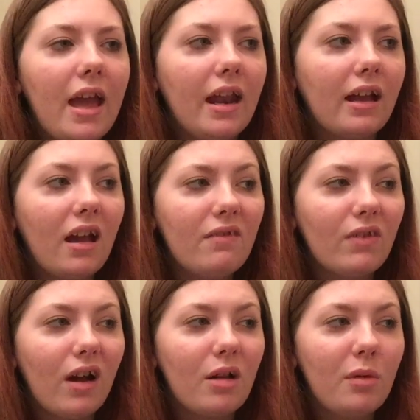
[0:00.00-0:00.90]
And I kind of
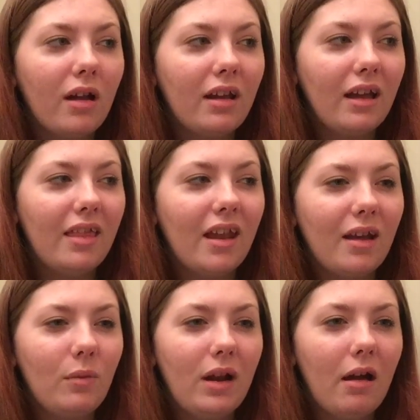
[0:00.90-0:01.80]
forgot about it, and then
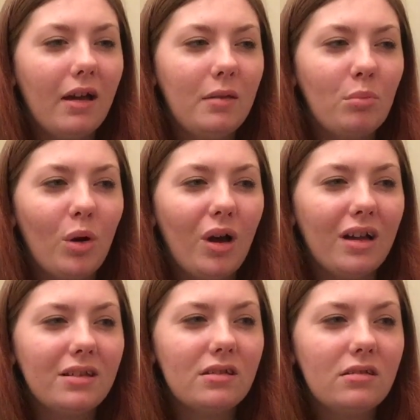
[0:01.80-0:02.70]
I went out and
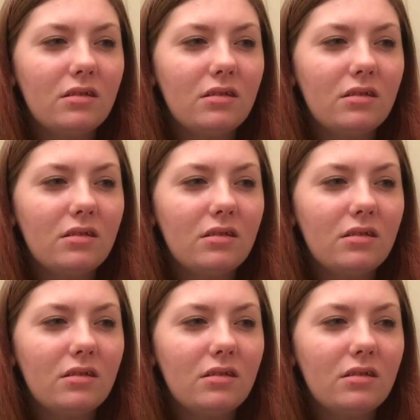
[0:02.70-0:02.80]
bought